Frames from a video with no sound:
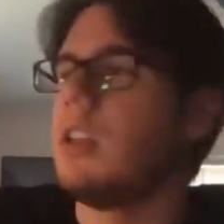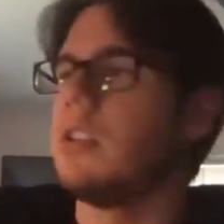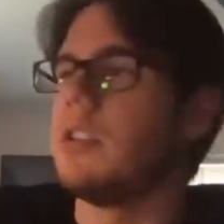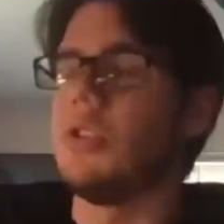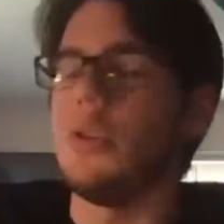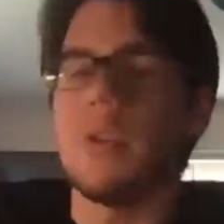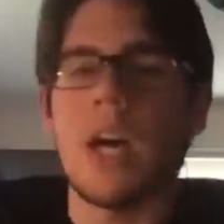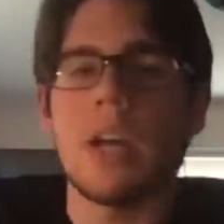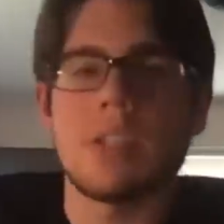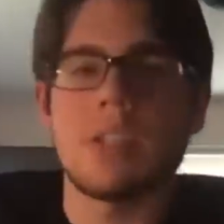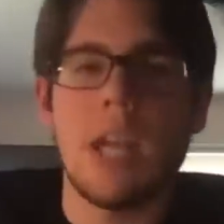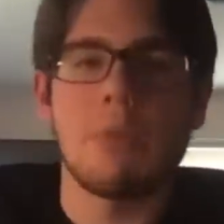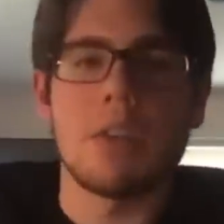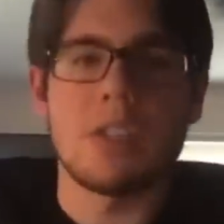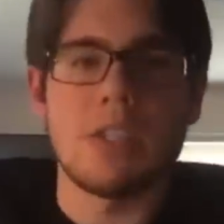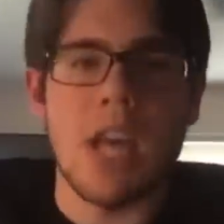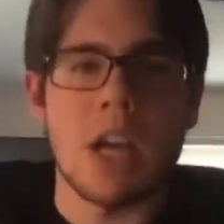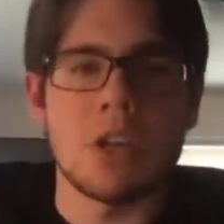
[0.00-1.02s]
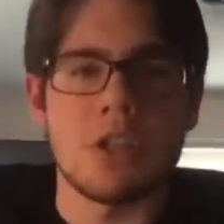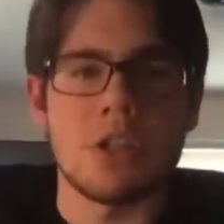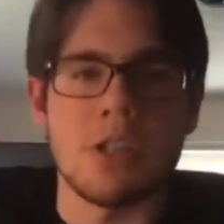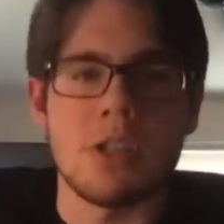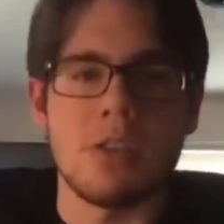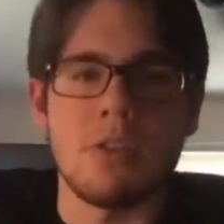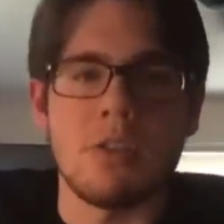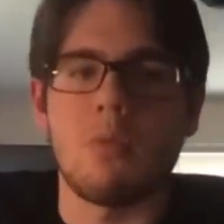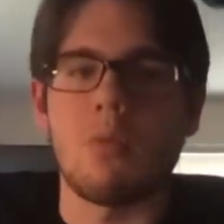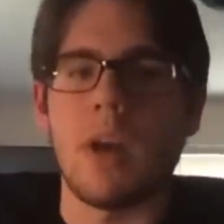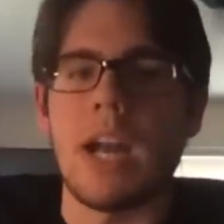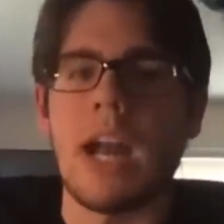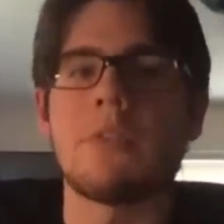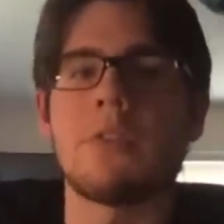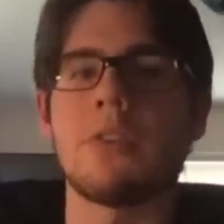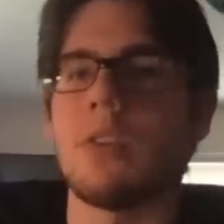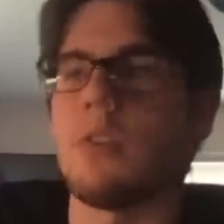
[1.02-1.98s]
2008 recession, right
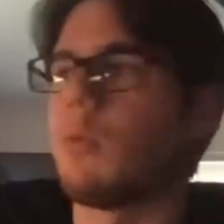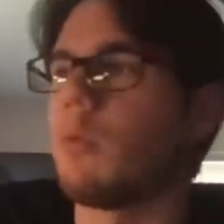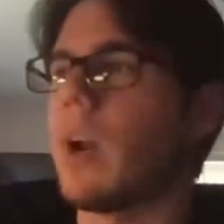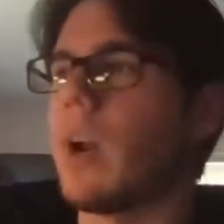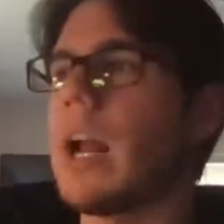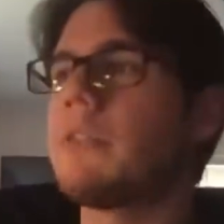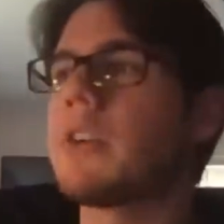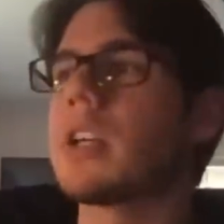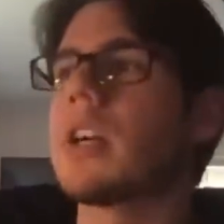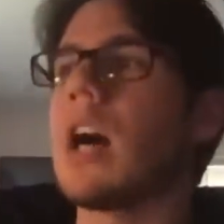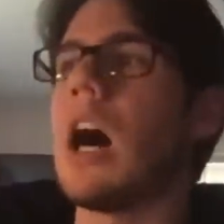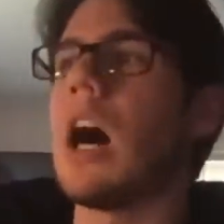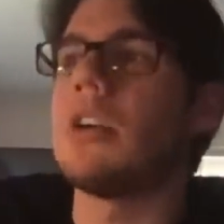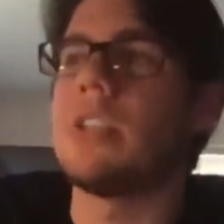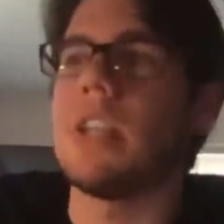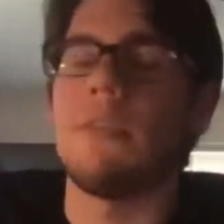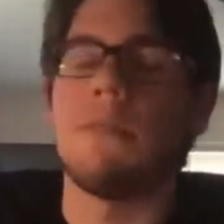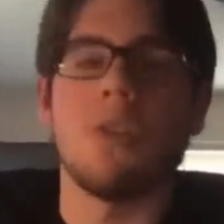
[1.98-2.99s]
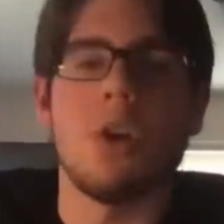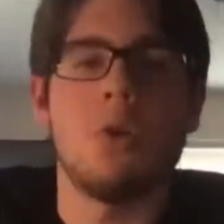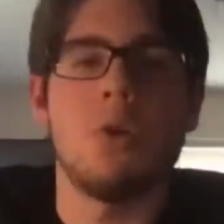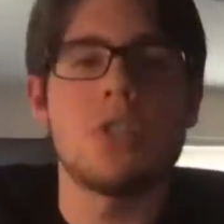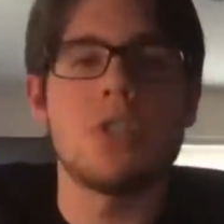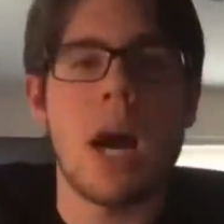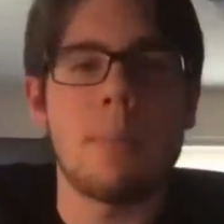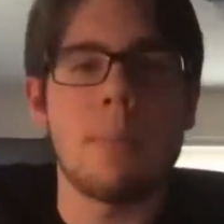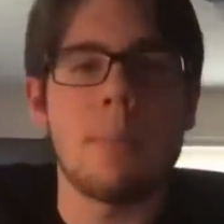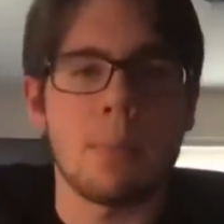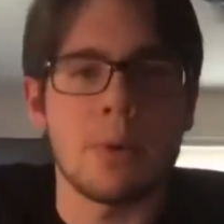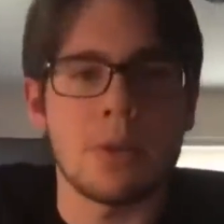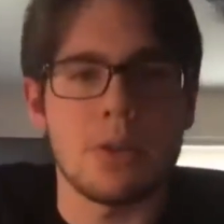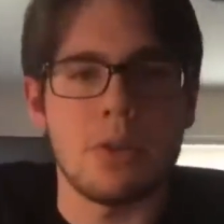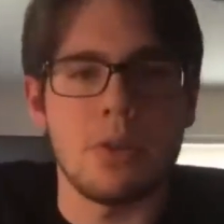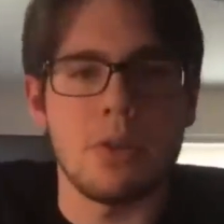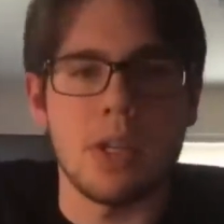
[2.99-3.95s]
after college, they have no job
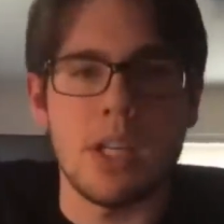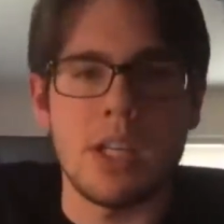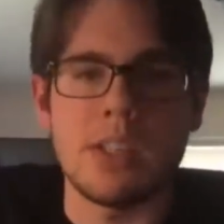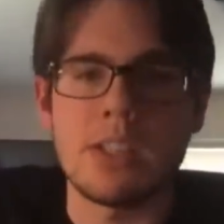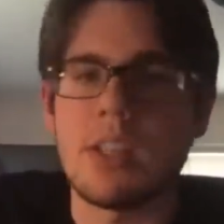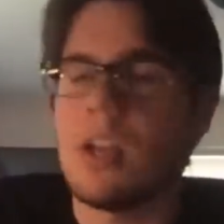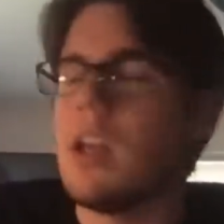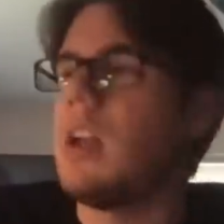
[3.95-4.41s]
opportunities.